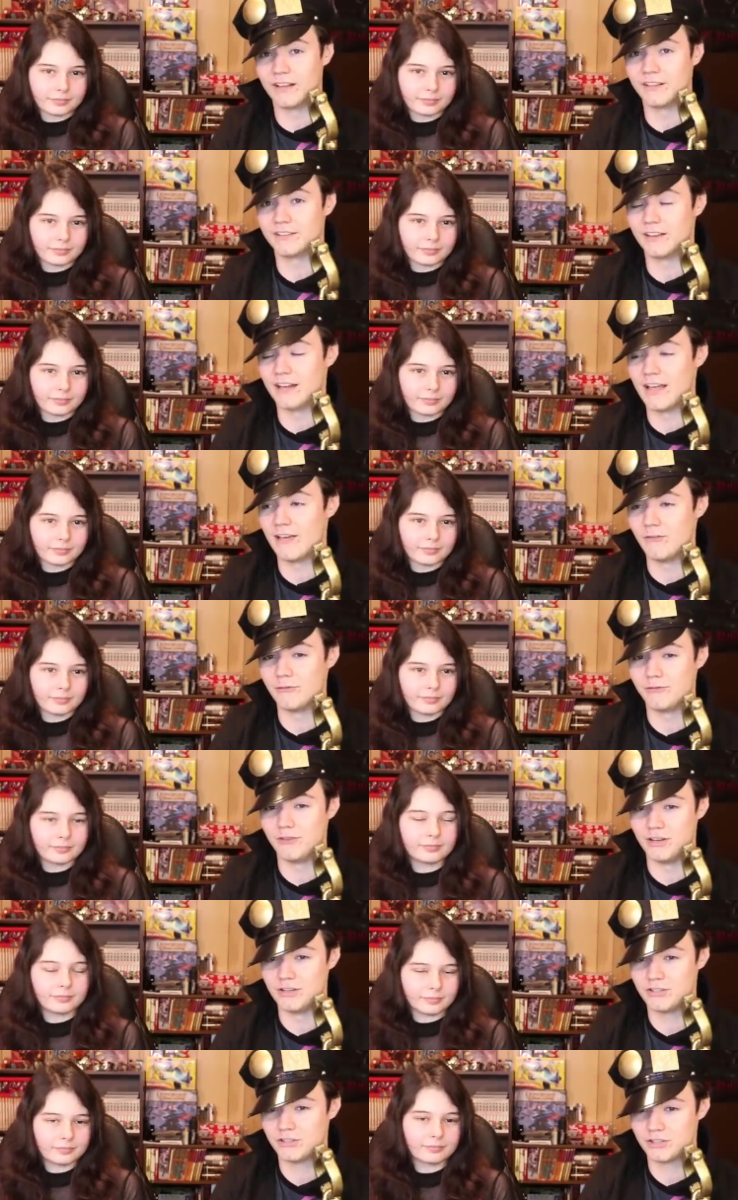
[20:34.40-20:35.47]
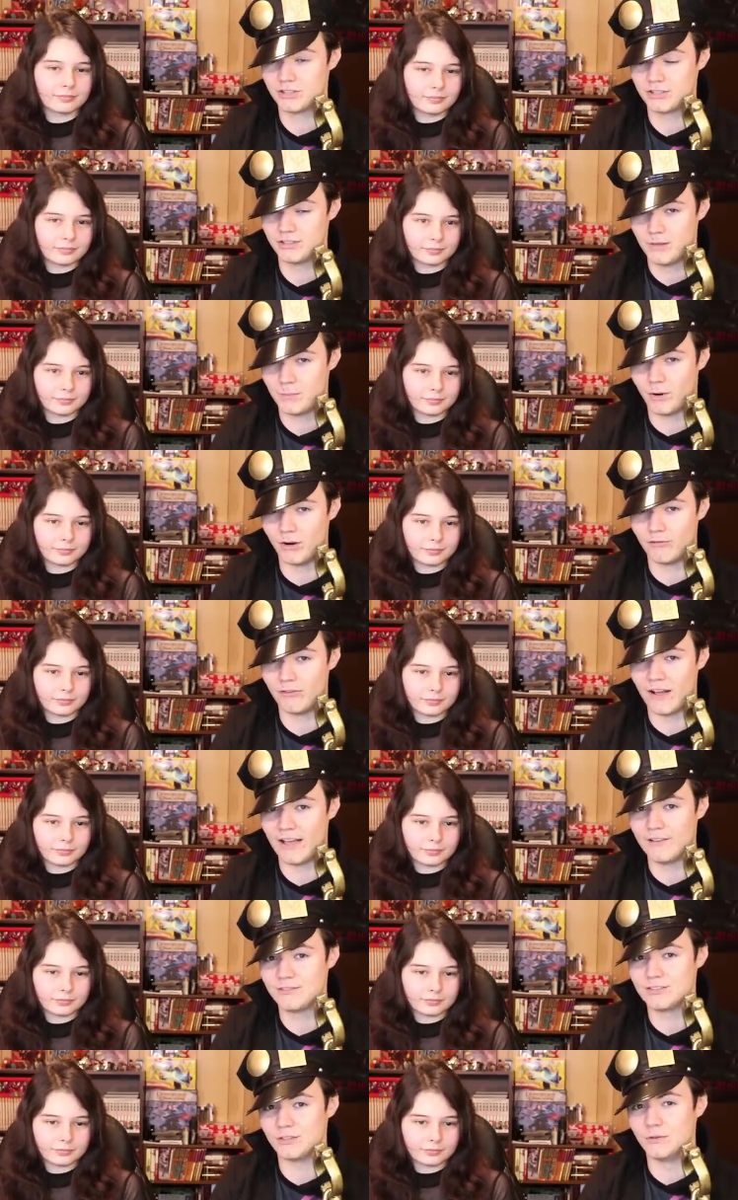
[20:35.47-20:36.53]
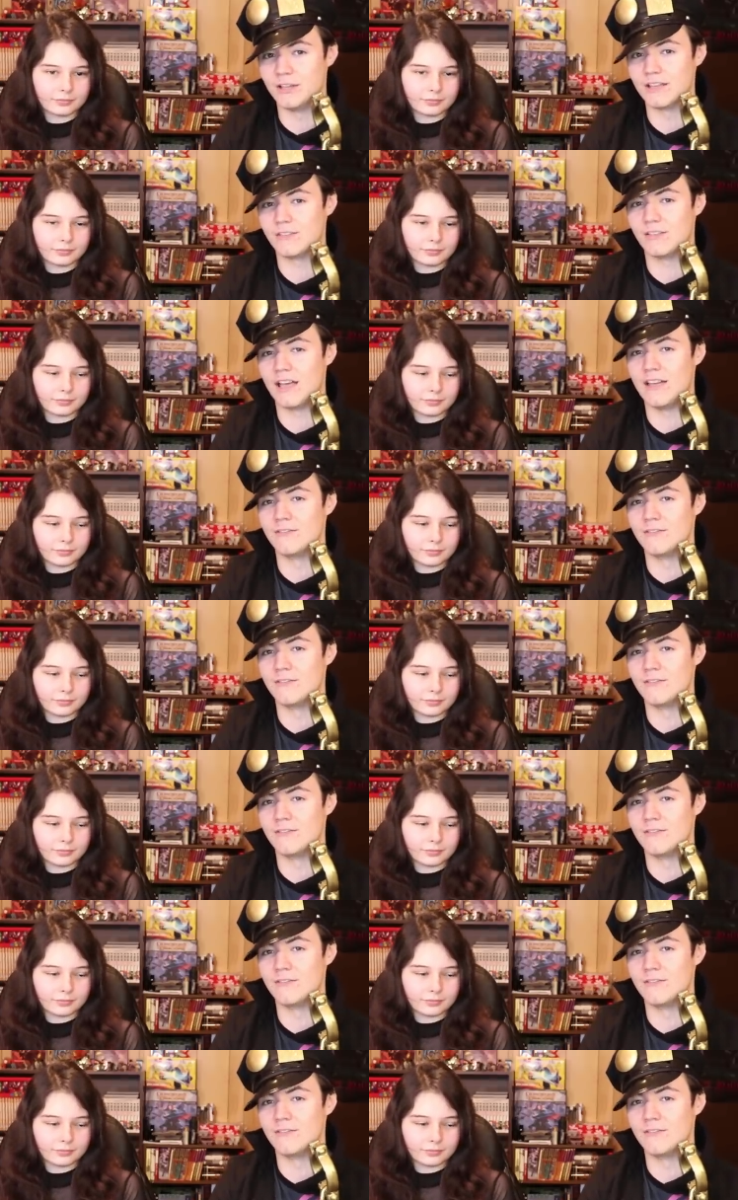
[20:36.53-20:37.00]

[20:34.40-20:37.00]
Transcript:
Speaker 1: like I said, I haven't finished part five, so like mm-hmm.